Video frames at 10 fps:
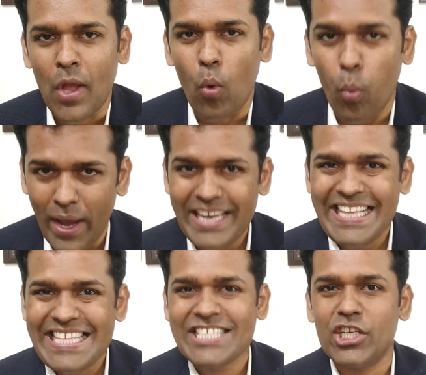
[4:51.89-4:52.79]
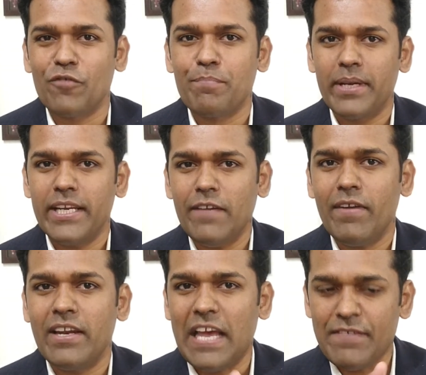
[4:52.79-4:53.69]
When instead of
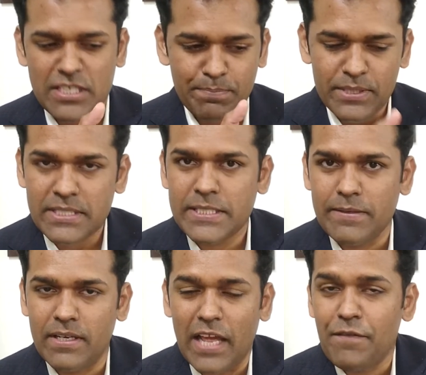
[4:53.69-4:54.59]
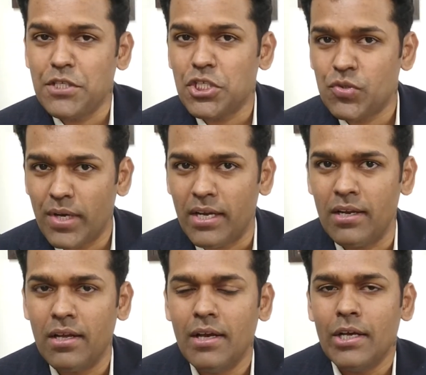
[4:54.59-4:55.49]
believing life is a struggle,